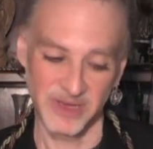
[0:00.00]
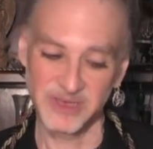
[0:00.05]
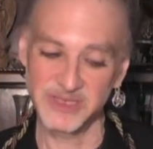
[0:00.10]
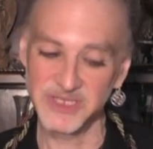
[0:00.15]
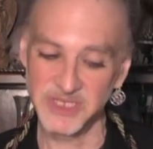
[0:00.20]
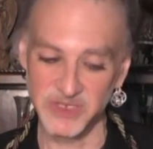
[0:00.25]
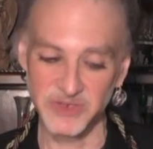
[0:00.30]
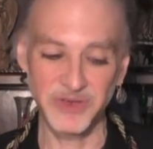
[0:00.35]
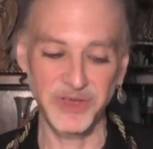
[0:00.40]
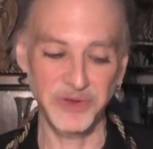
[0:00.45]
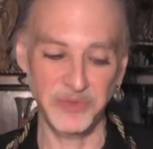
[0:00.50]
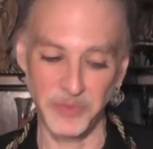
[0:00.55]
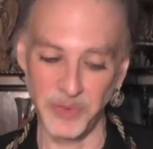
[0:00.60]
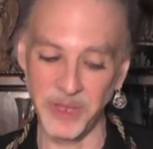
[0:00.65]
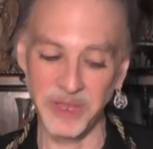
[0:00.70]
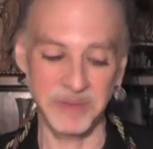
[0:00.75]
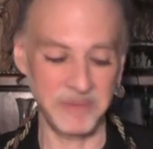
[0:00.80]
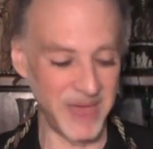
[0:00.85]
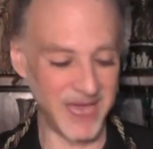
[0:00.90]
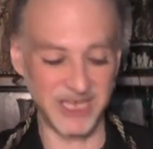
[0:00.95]
because you can
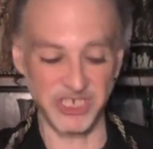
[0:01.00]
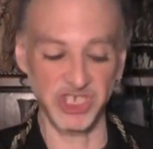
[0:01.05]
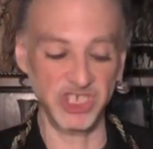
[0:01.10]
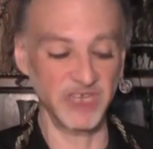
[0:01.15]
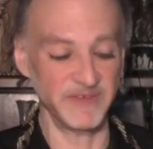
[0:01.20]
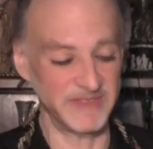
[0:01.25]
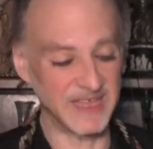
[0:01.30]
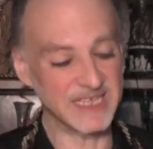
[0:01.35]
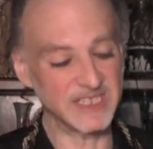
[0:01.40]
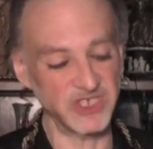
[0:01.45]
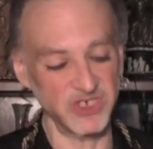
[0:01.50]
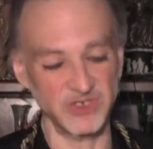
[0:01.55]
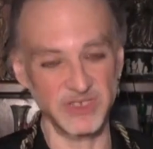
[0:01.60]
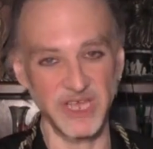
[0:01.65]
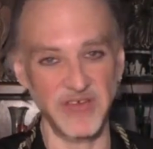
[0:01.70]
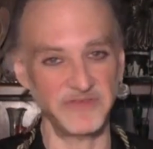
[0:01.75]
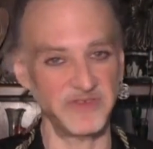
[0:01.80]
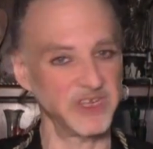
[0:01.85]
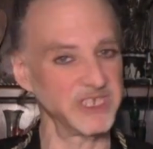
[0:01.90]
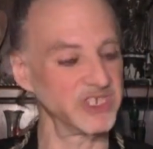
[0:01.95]
really make a shift. That's your
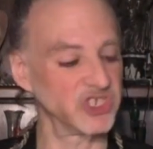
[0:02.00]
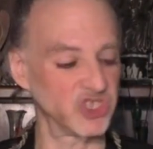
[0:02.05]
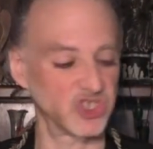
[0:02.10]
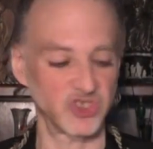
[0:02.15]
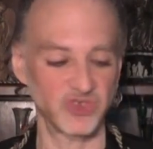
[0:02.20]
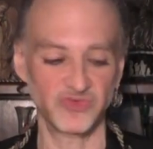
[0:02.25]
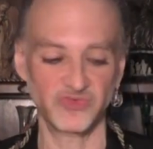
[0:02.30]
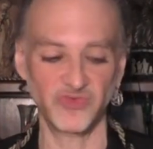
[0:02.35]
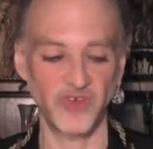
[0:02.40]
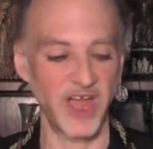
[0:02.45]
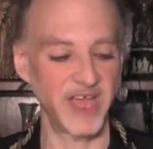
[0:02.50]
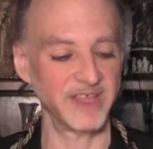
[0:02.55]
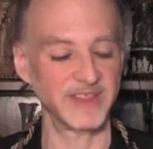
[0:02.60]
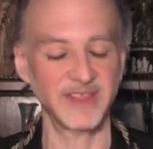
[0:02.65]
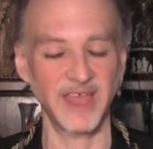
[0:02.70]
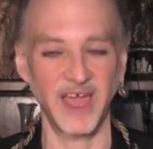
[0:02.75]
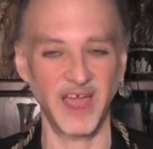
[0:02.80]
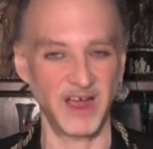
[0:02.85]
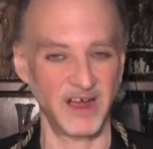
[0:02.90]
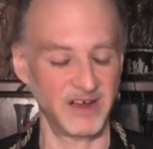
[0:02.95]
leverage right
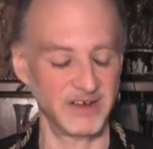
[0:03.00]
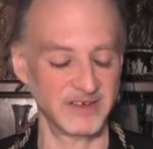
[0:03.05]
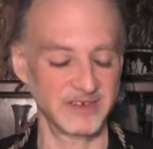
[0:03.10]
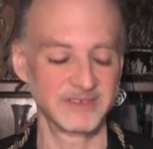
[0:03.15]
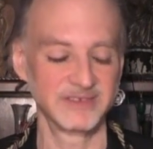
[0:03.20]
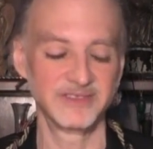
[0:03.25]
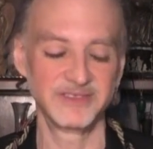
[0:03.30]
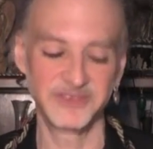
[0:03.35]
there.